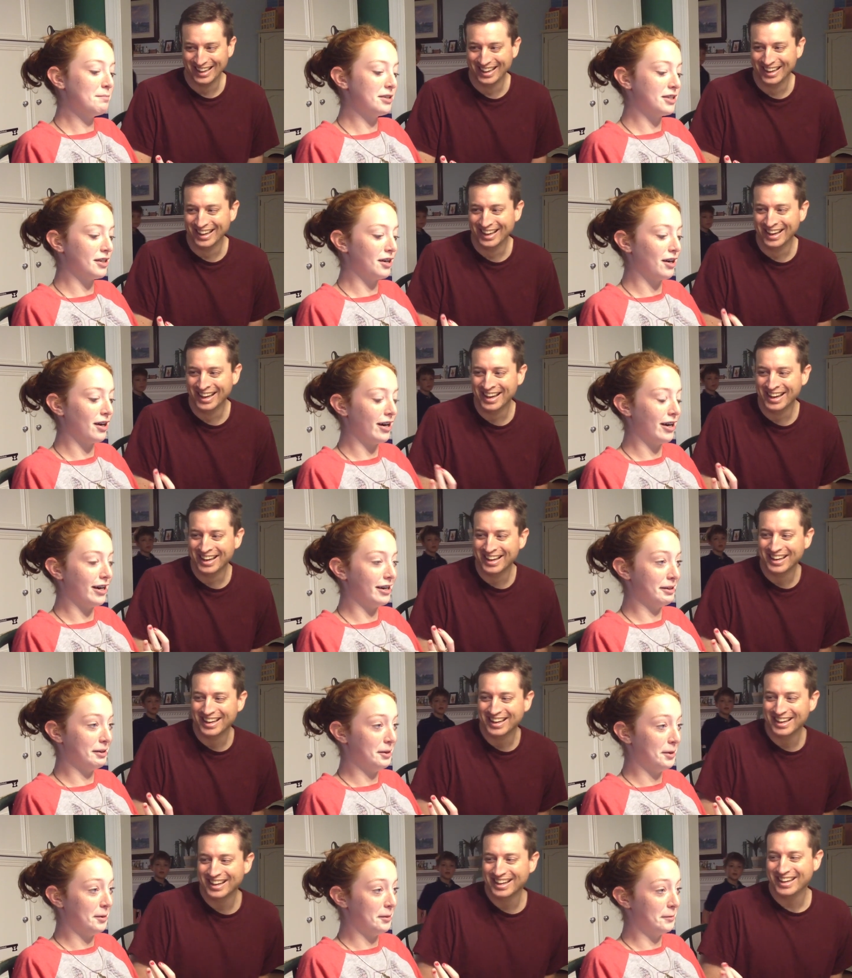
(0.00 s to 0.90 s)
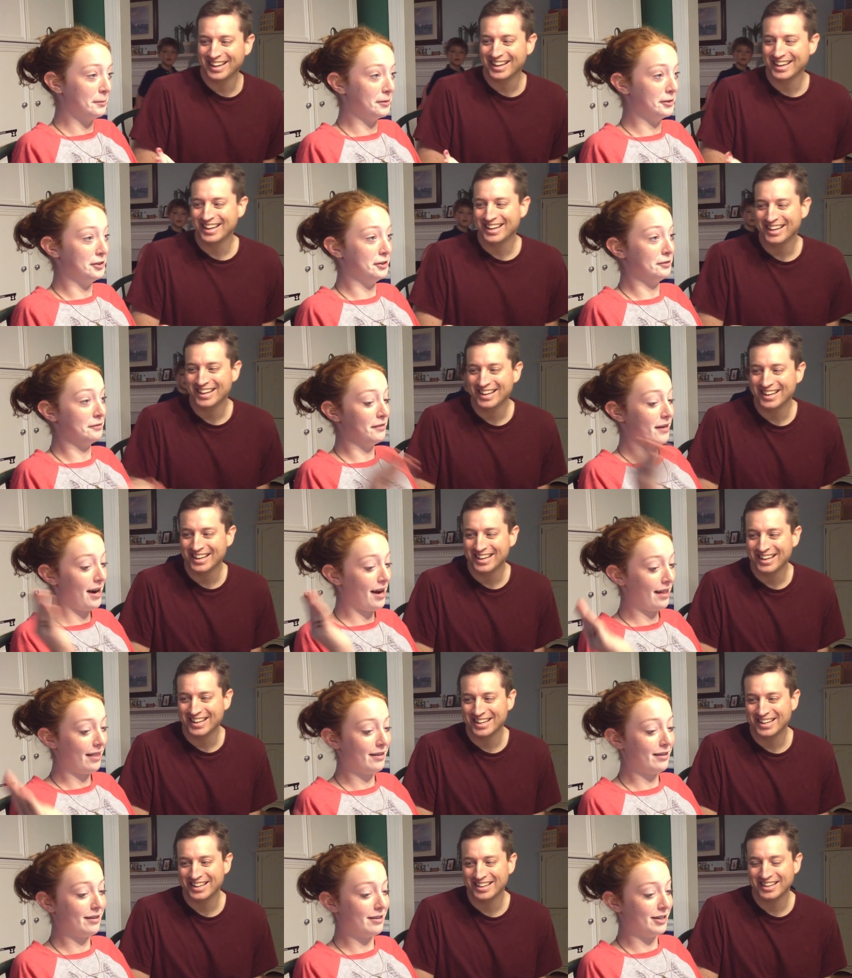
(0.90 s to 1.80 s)
Speaker 1: I'm sorry. Would you
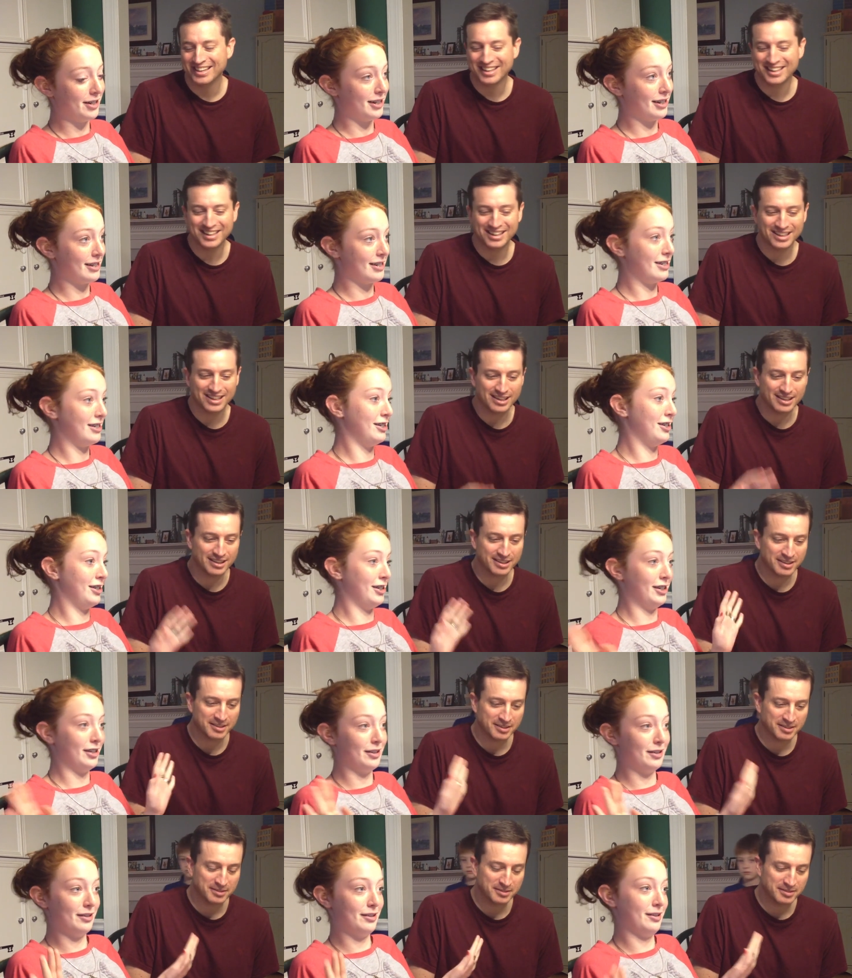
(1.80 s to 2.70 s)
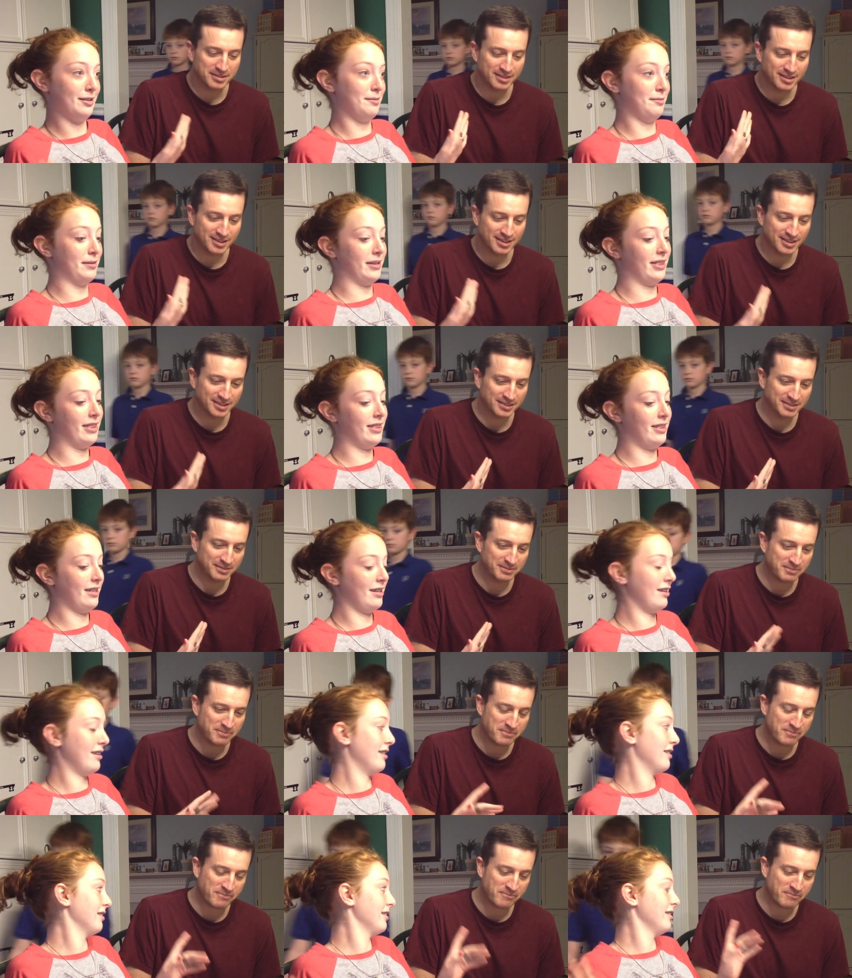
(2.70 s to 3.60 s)
rather just chill with
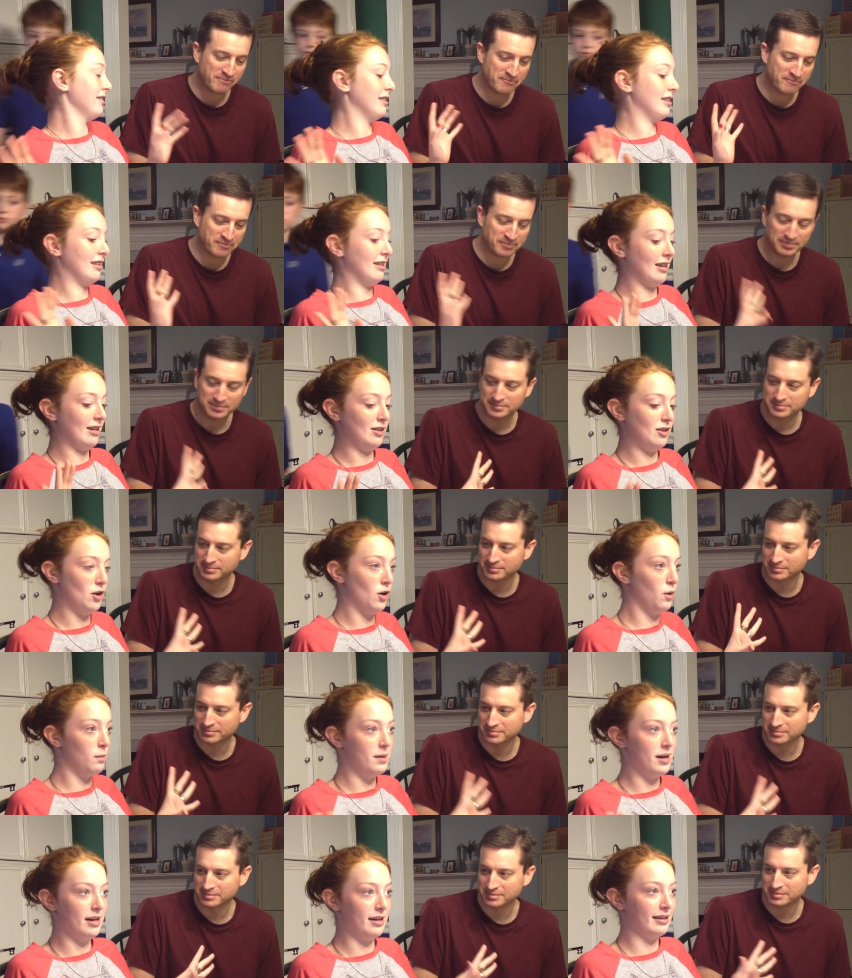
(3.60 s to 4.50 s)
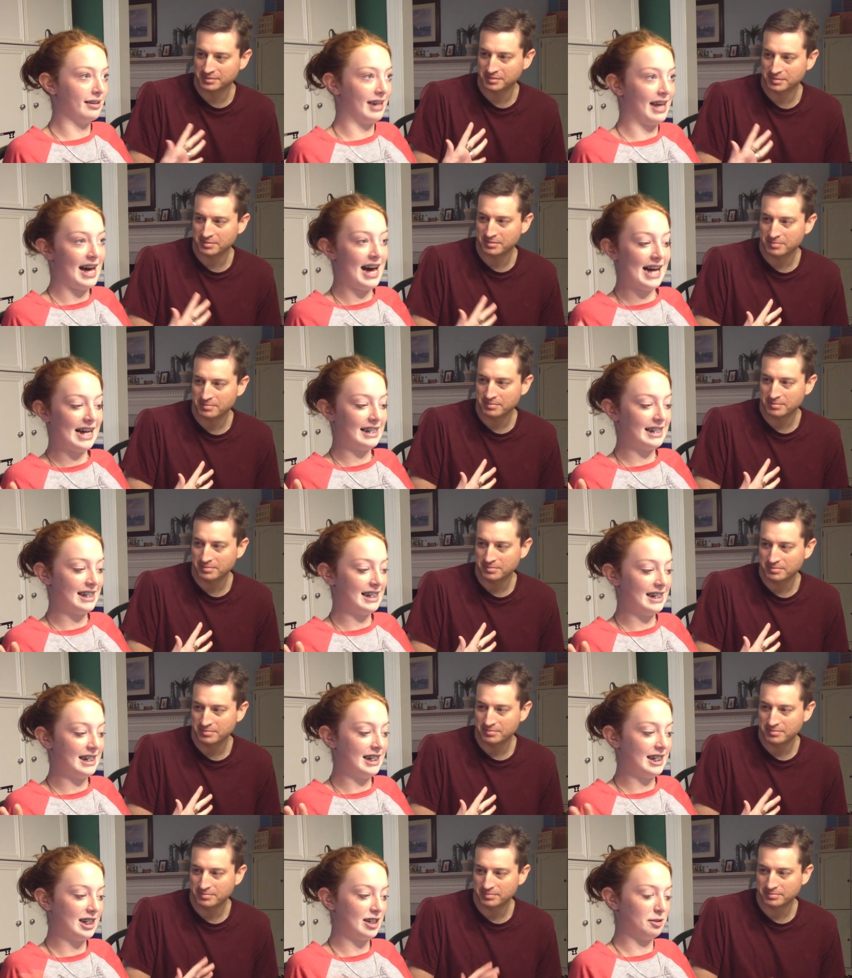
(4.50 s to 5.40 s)
the noble
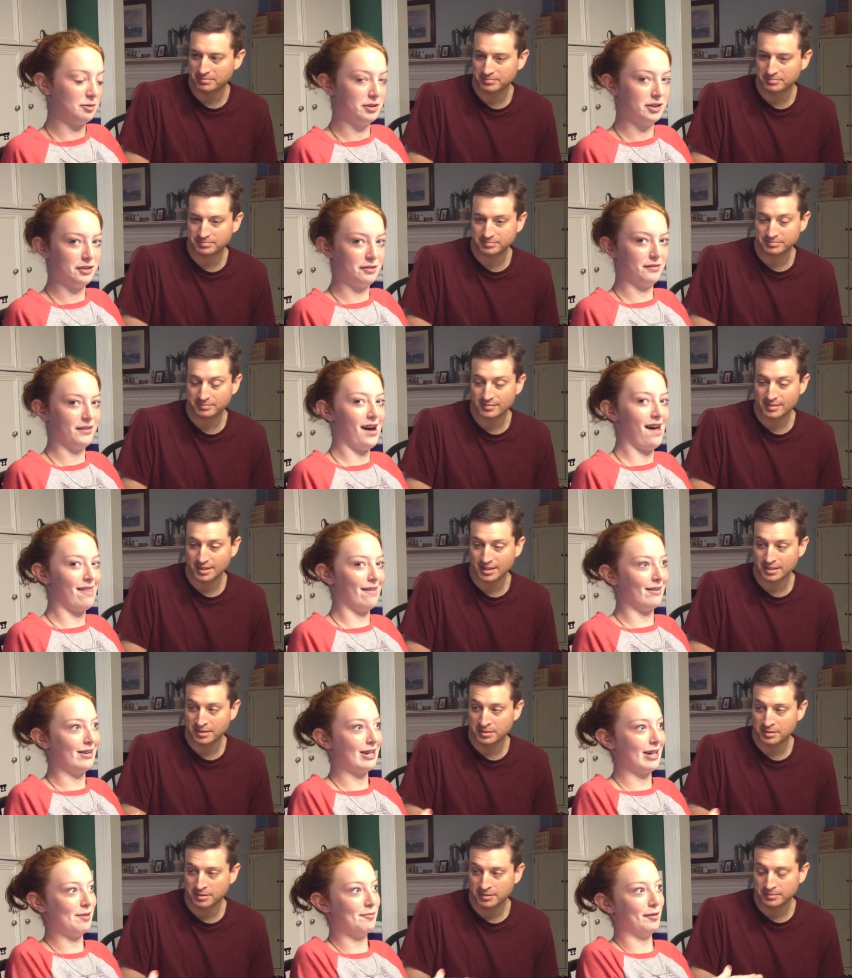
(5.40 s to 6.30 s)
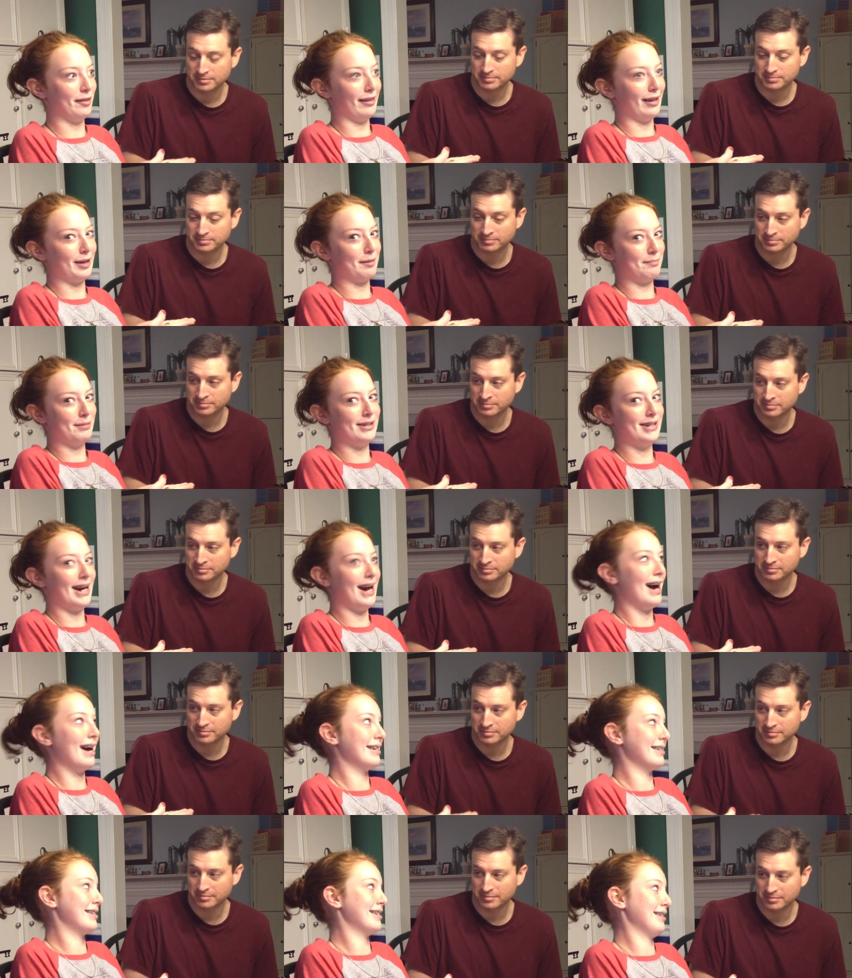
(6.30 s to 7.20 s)
gases, or would you rather get with like
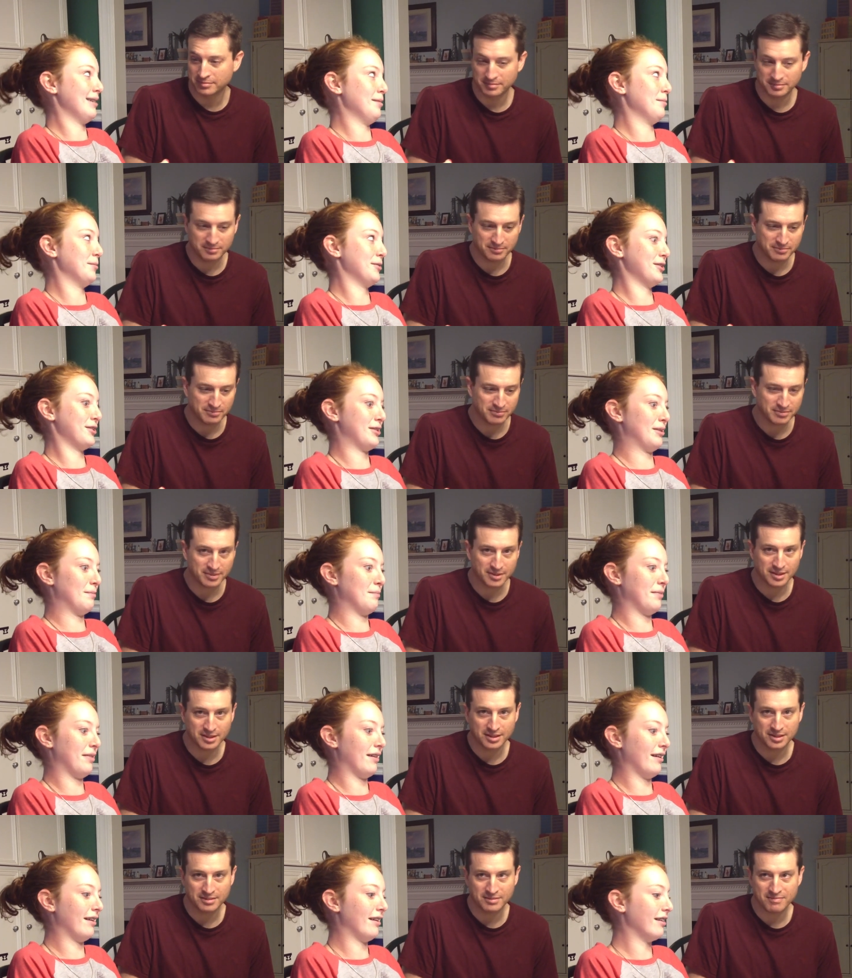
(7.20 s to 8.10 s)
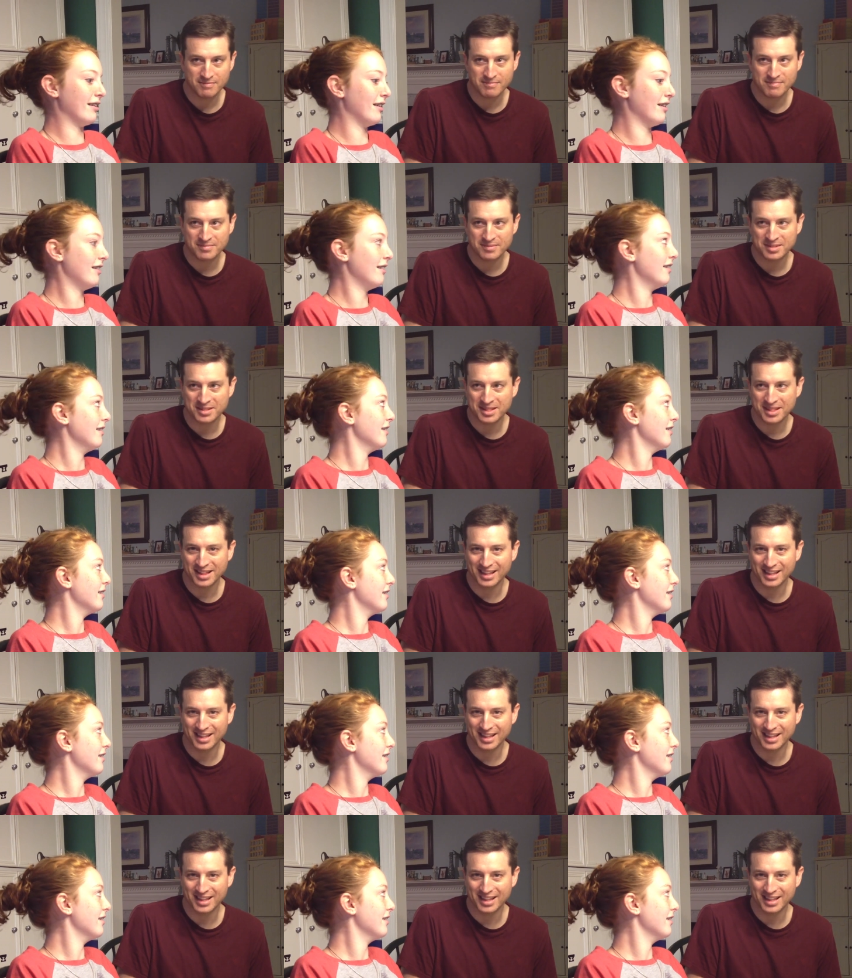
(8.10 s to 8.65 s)
potassium? Why do you something? helium?